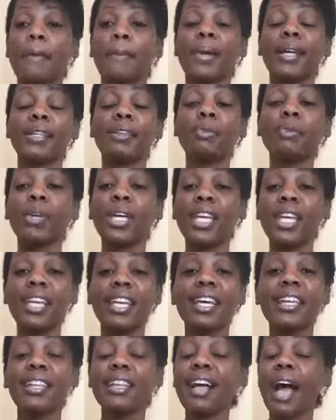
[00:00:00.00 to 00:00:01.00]
but we
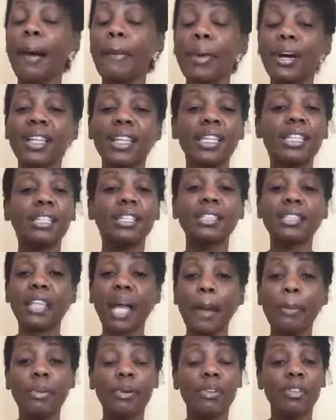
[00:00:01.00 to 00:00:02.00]
hear about this
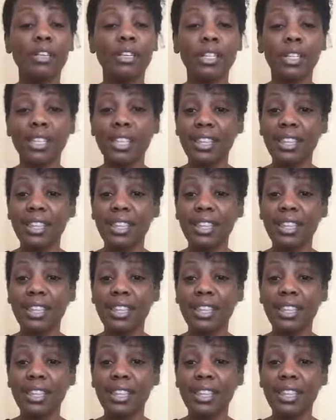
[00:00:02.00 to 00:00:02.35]
type of